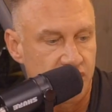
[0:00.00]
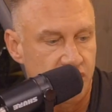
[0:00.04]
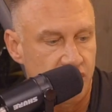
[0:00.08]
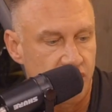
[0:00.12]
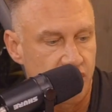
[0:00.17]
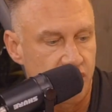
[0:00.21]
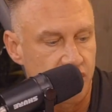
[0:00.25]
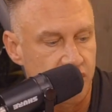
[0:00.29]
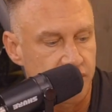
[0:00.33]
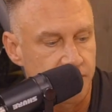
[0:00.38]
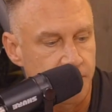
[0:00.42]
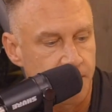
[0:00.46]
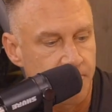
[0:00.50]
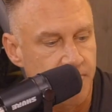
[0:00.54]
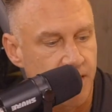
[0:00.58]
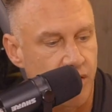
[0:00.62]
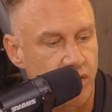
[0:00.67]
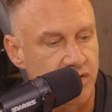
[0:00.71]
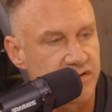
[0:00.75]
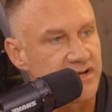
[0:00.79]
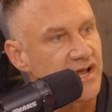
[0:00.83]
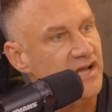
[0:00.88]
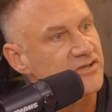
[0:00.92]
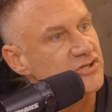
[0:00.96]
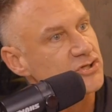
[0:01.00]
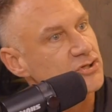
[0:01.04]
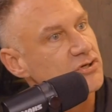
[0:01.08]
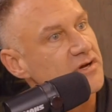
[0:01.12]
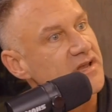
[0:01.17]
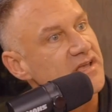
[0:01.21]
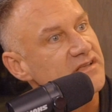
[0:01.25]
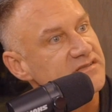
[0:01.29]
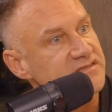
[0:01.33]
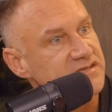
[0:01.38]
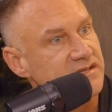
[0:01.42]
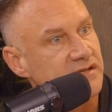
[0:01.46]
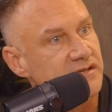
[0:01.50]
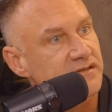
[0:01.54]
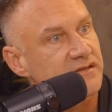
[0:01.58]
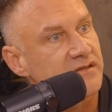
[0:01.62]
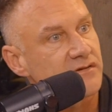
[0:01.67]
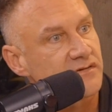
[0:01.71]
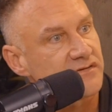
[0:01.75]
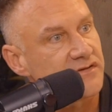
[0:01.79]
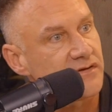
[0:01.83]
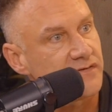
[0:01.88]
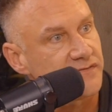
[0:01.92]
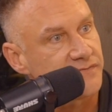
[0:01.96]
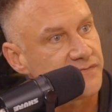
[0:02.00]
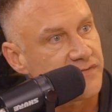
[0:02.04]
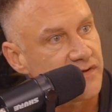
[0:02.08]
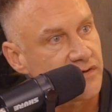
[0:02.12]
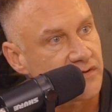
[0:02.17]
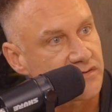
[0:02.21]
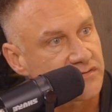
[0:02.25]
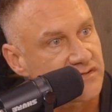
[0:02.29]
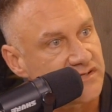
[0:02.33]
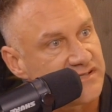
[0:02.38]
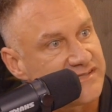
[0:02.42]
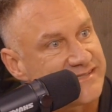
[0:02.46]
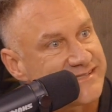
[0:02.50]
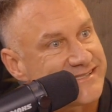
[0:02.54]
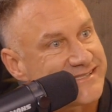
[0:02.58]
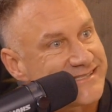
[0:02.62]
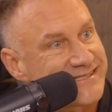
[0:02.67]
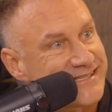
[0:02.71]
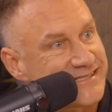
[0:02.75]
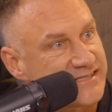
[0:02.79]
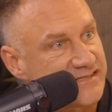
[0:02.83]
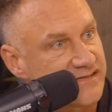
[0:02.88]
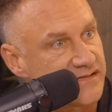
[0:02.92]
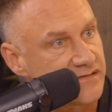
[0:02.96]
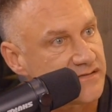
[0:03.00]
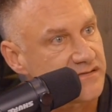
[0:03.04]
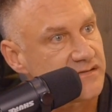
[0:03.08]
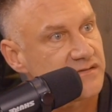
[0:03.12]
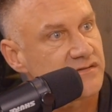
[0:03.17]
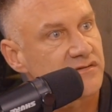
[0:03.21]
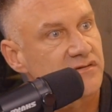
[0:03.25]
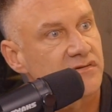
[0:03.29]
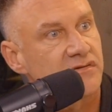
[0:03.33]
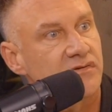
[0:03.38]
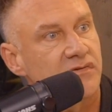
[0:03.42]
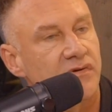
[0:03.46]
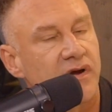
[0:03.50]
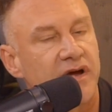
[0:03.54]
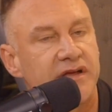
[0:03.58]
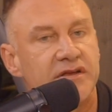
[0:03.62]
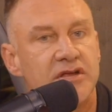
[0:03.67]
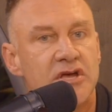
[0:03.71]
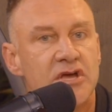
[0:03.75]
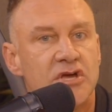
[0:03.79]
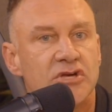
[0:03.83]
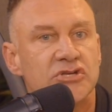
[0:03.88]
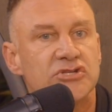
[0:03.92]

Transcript: are not transient. They're consistent, right?